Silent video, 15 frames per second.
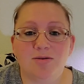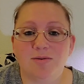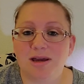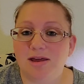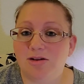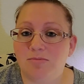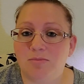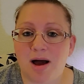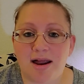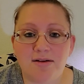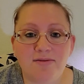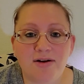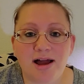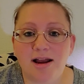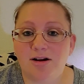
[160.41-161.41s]
either
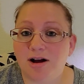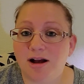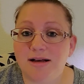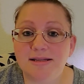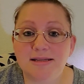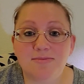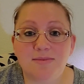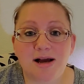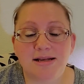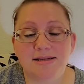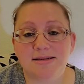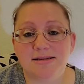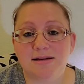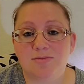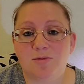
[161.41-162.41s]
modify or customize
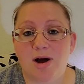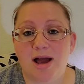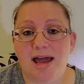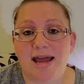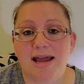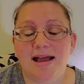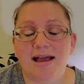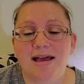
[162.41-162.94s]
in some way